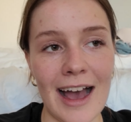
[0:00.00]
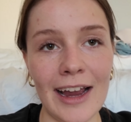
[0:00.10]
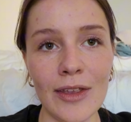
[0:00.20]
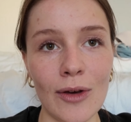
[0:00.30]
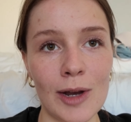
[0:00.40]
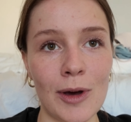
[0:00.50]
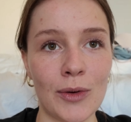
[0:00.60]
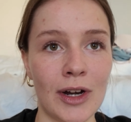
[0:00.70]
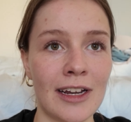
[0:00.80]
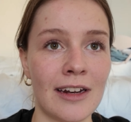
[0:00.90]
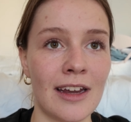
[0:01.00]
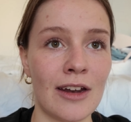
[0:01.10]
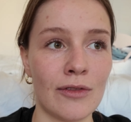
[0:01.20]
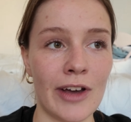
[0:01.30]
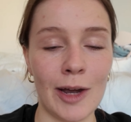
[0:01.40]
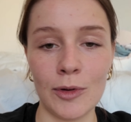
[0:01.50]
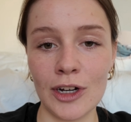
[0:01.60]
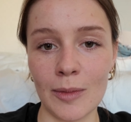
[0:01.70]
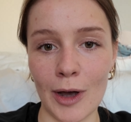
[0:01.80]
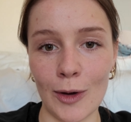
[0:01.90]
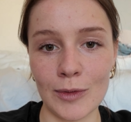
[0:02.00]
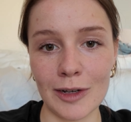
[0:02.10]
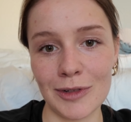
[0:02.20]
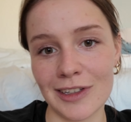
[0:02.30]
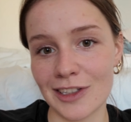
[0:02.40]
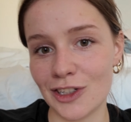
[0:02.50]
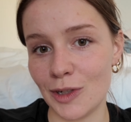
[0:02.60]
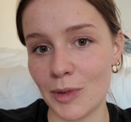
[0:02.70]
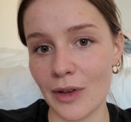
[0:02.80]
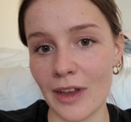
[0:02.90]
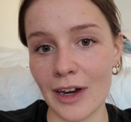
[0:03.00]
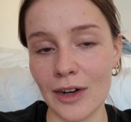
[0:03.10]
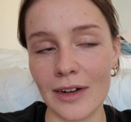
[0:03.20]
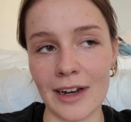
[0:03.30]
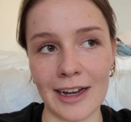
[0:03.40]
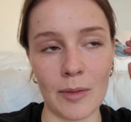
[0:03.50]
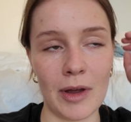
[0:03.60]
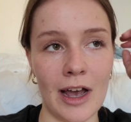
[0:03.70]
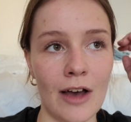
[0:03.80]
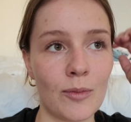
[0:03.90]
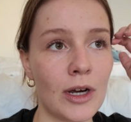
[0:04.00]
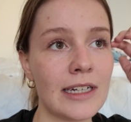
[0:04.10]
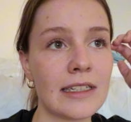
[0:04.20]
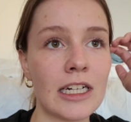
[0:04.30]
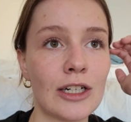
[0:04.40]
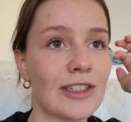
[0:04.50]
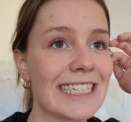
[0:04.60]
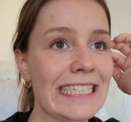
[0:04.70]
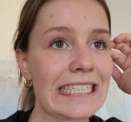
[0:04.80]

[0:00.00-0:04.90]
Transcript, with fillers: I thought about running it in Freiburg, in my hometown, because it's cheaper there. Like, I pay half price there.